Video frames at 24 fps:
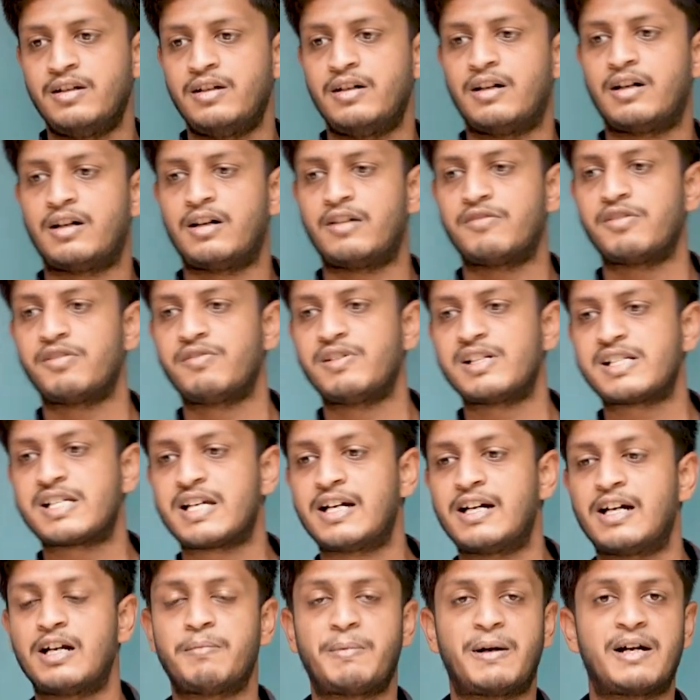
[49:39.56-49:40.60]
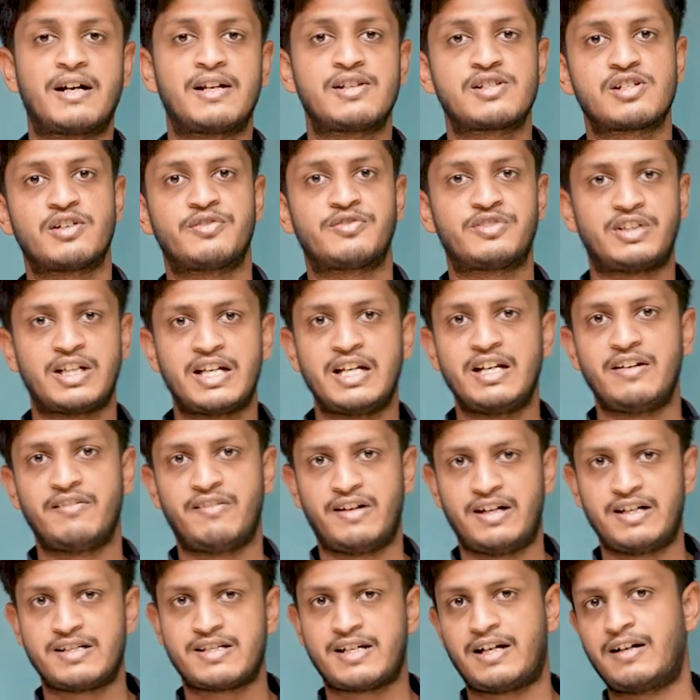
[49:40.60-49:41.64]
We will see independence of 3
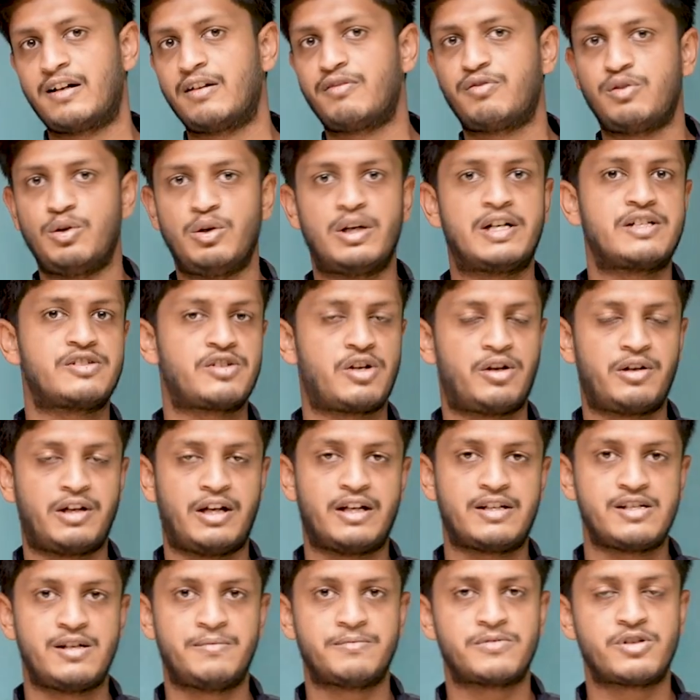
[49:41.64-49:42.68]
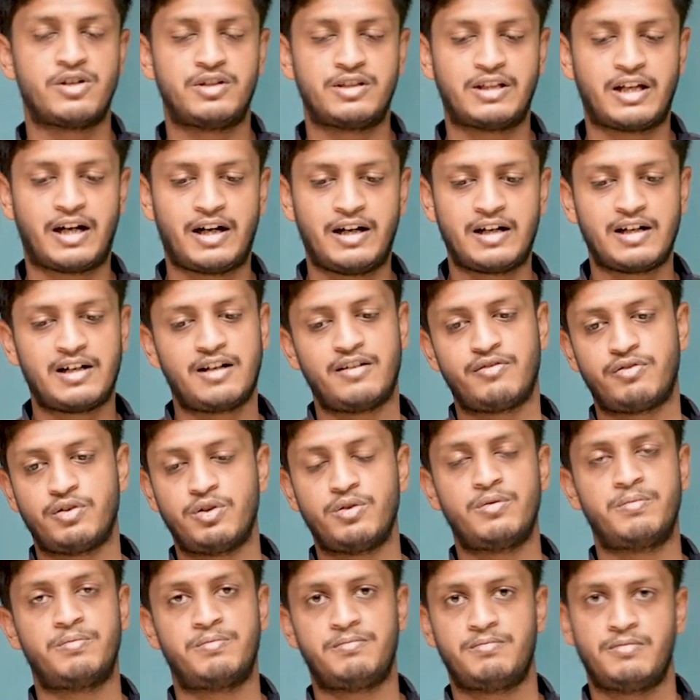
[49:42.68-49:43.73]
events and a few axioms on that, and a
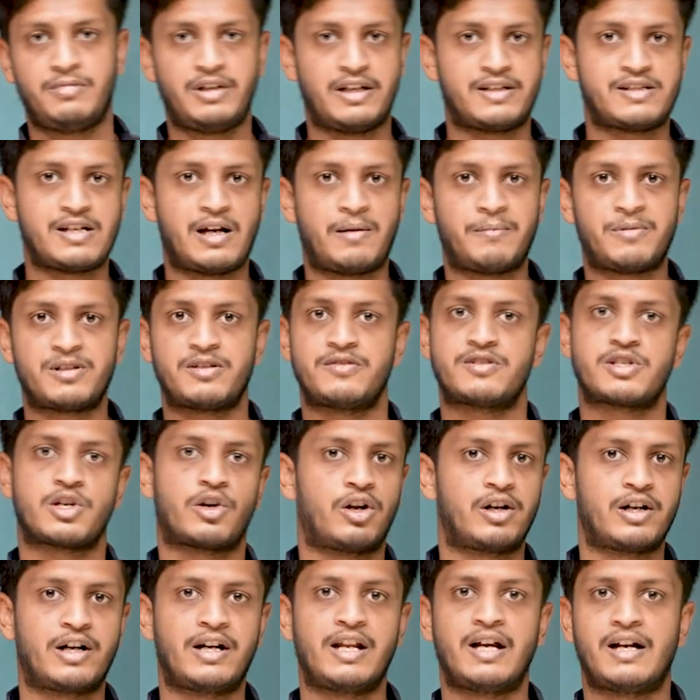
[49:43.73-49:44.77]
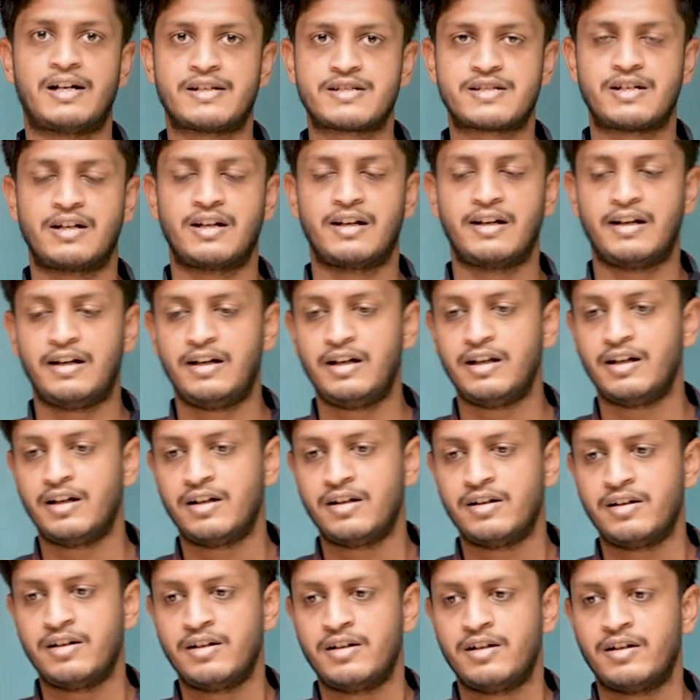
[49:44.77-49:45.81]
few examples which are already asked in GATE.
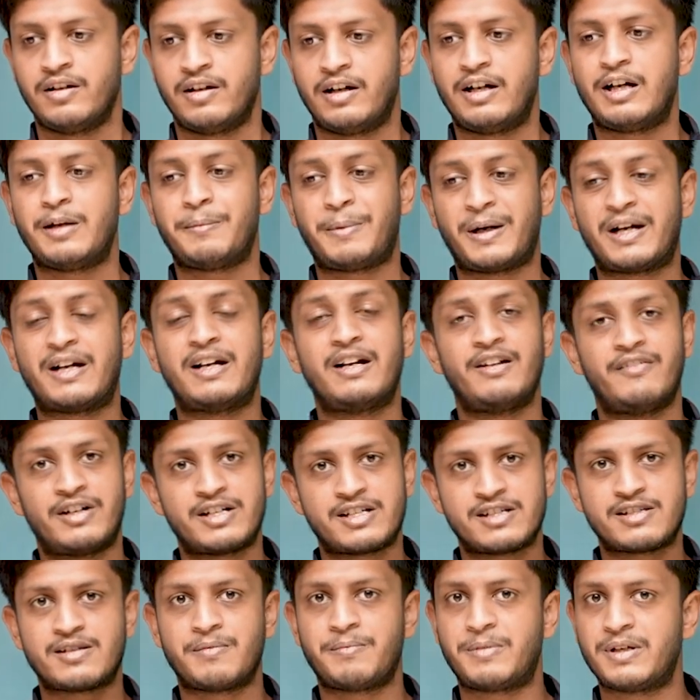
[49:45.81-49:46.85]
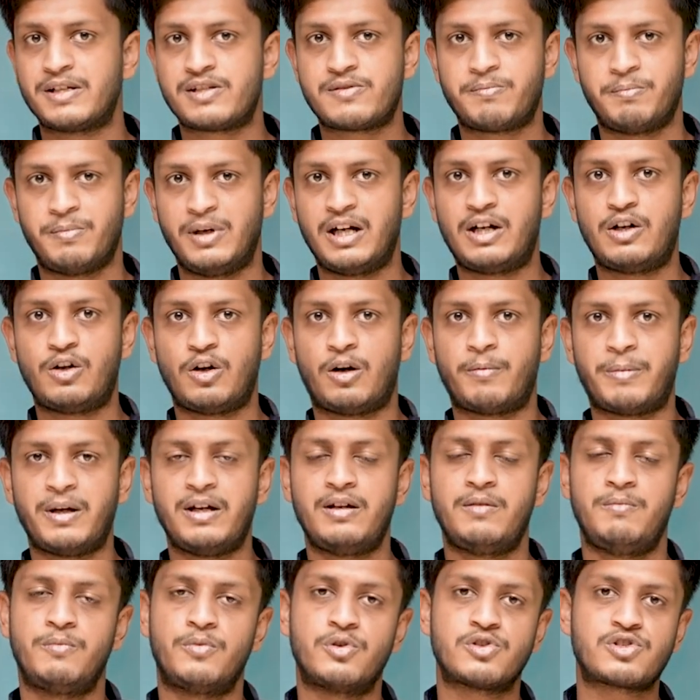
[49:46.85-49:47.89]
Independent events is a big
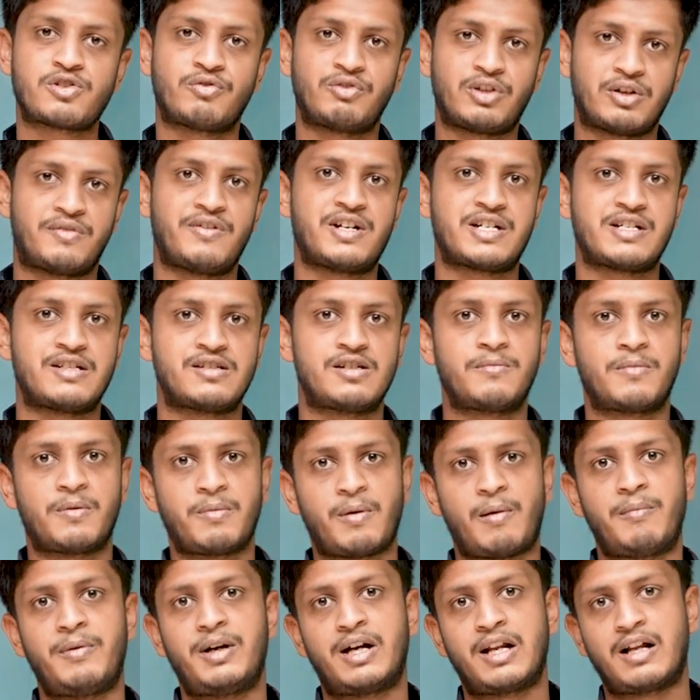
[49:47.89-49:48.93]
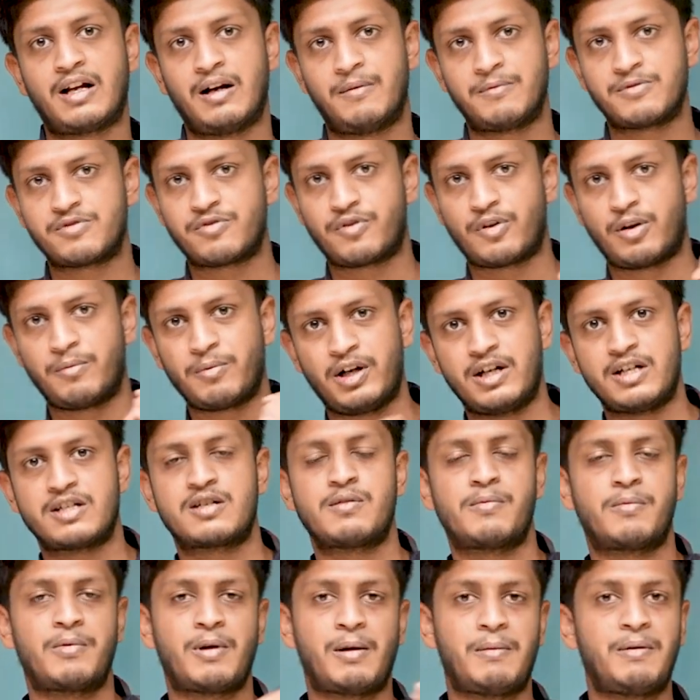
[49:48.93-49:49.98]
topic. Most of the questions in probability comes from
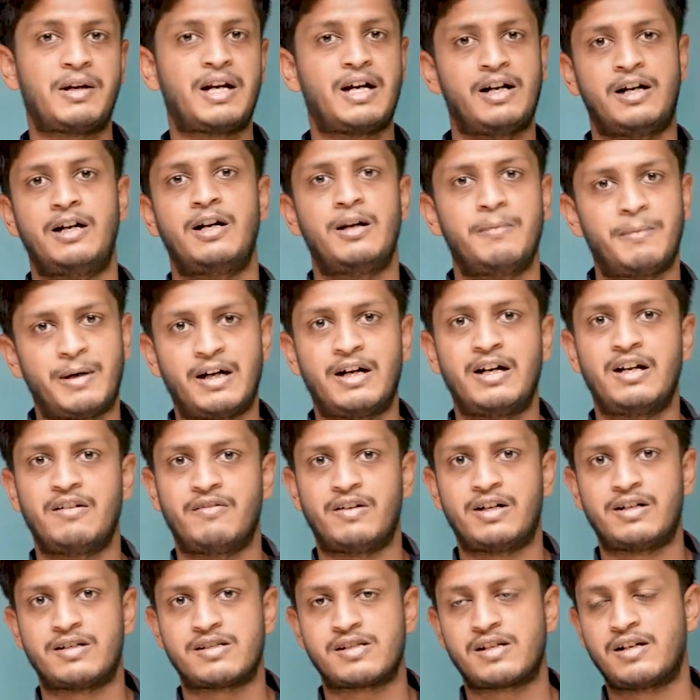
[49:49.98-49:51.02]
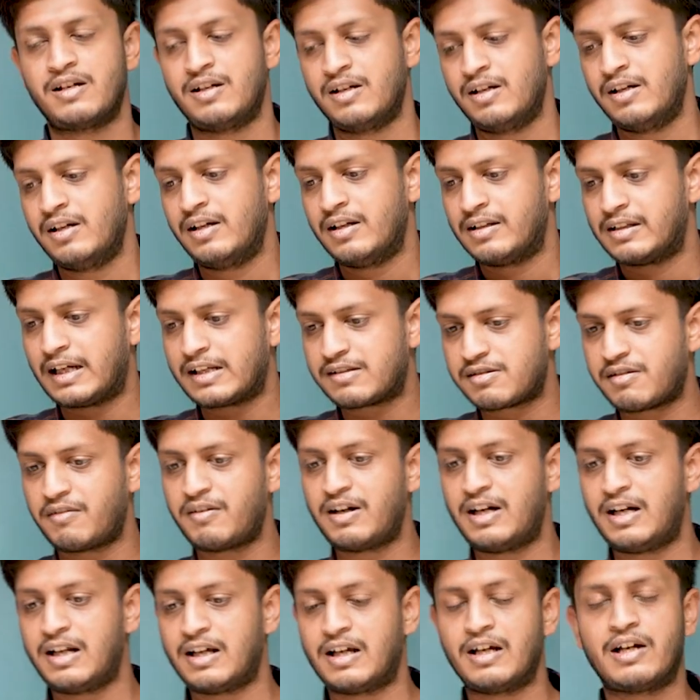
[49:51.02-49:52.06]
conditional probability and independent events. That's why
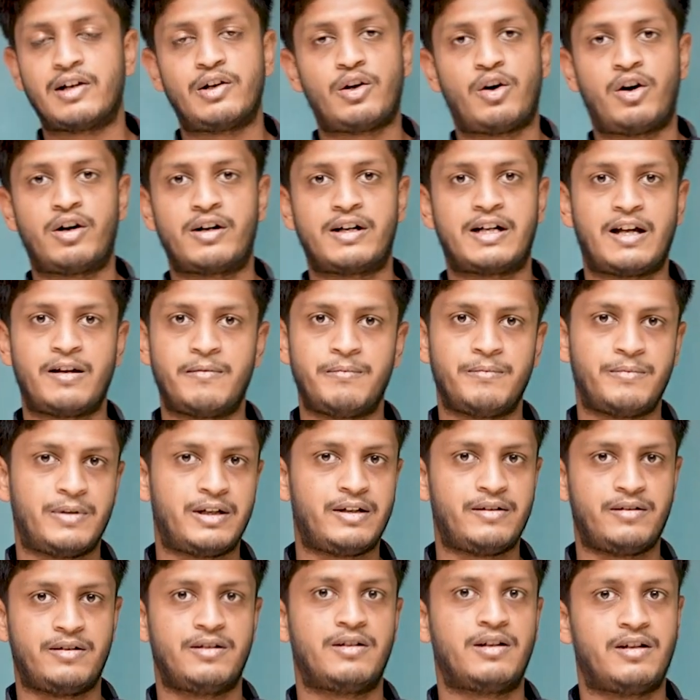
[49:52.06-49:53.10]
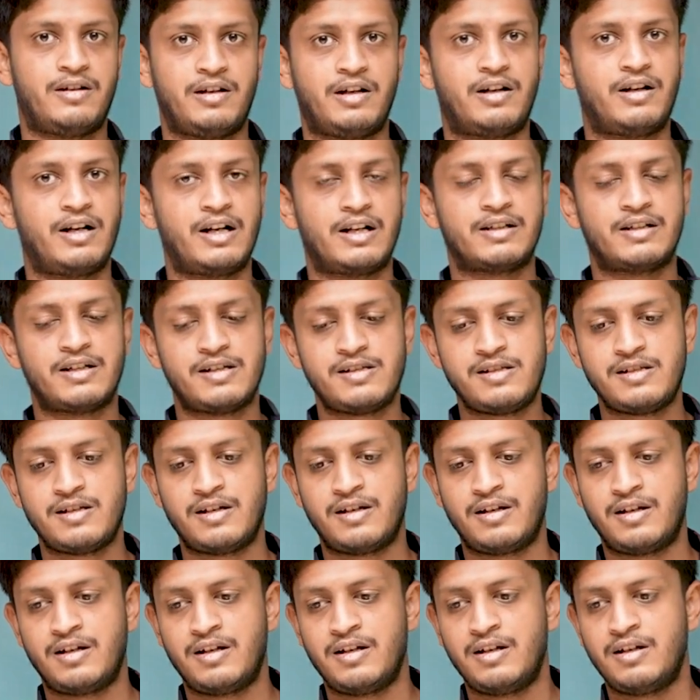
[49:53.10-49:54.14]
we're taking a long time in learning
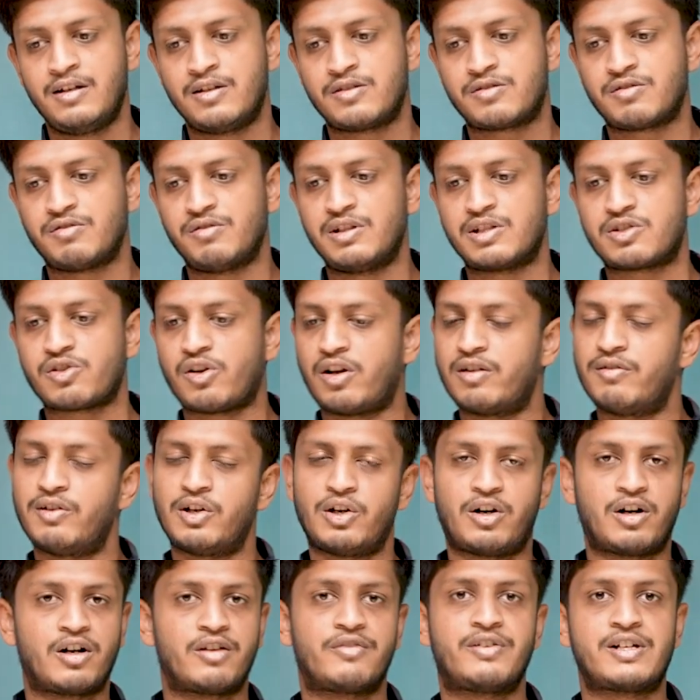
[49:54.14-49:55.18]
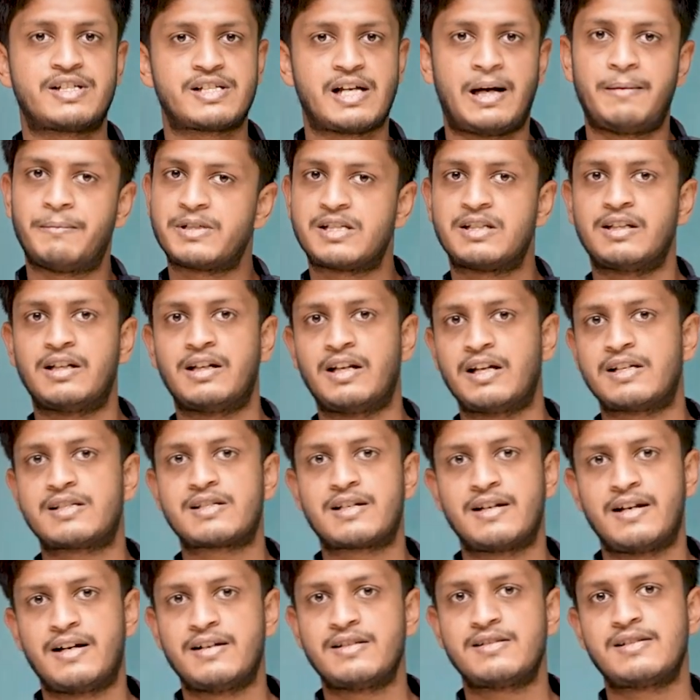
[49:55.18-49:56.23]
this. So we'll solve a lot of examples in the next
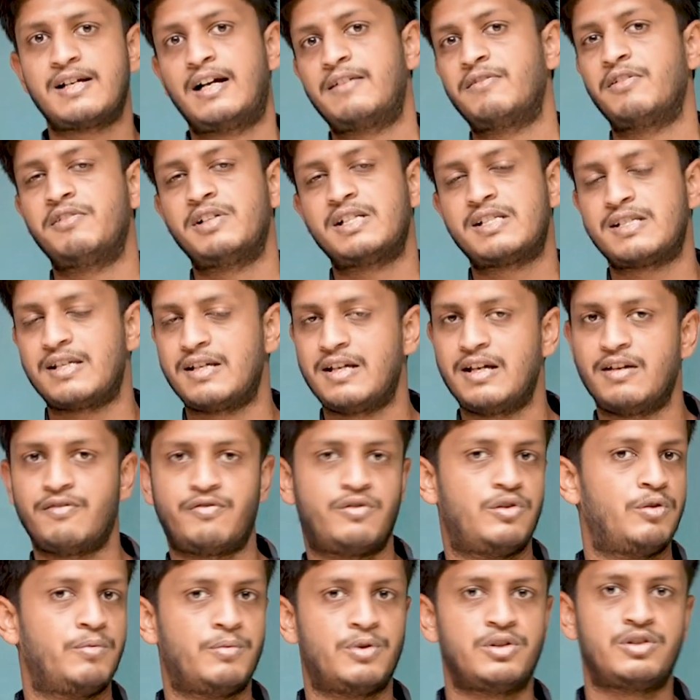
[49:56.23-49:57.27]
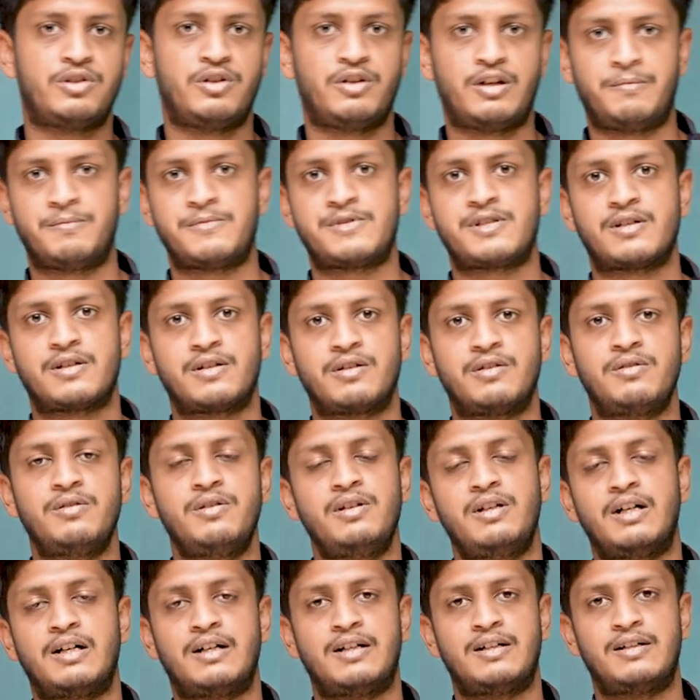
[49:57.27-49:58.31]
class, and we will see a few more theorems.
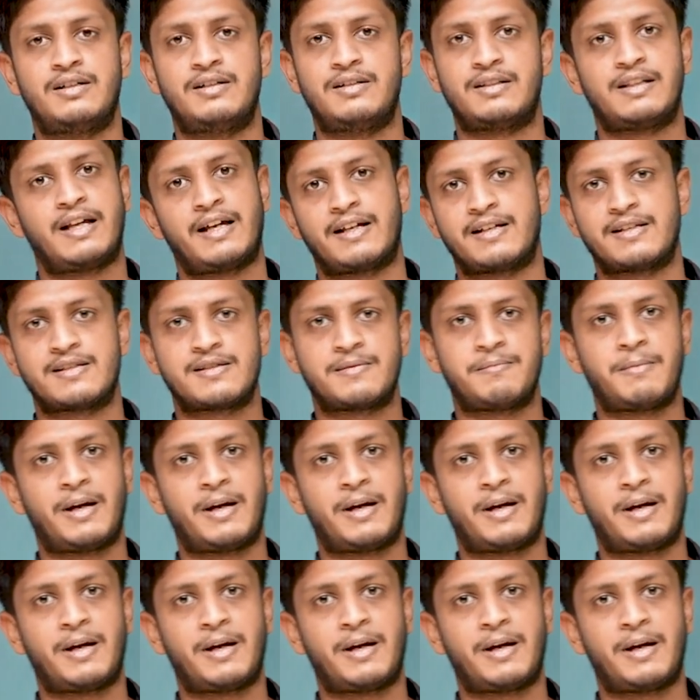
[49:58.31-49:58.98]
Cool. Thanks.